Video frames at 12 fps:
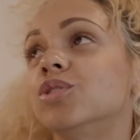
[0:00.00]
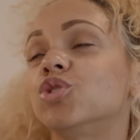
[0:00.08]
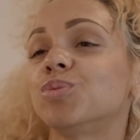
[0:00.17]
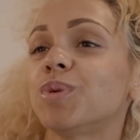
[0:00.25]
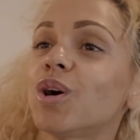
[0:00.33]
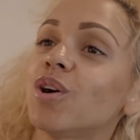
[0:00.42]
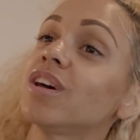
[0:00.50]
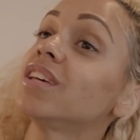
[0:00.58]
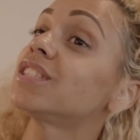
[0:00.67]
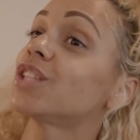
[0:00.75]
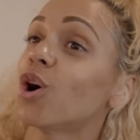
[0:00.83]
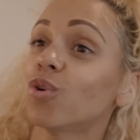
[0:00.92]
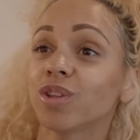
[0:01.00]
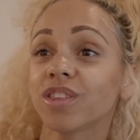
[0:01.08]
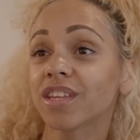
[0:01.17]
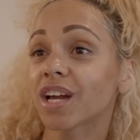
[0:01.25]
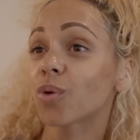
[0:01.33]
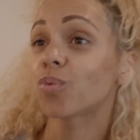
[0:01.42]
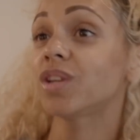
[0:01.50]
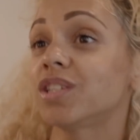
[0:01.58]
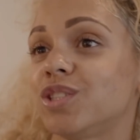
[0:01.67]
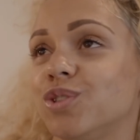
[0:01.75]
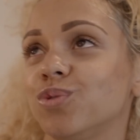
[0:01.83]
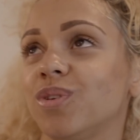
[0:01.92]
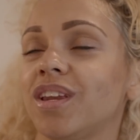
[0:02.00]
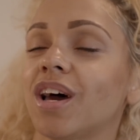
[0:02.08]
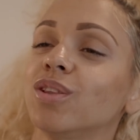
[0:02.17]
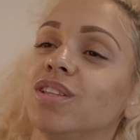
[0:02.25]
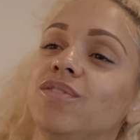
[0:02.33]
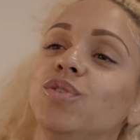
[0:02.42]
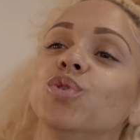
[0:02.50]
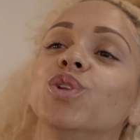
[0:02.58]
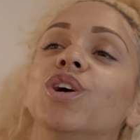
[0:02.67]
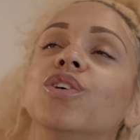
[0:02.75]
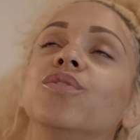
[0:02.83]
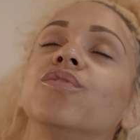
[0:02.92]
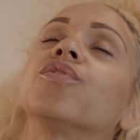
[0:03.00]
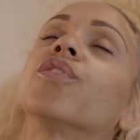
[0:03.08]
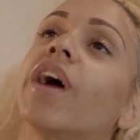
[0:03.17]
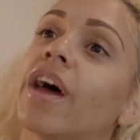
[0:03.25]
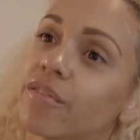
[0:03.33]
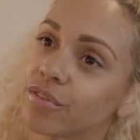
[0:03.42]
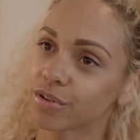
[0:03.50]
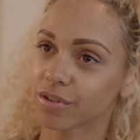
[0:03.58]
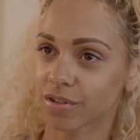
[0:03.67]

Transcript: Jamal, it's the only thing I want to do, and I'll leave you alone forever.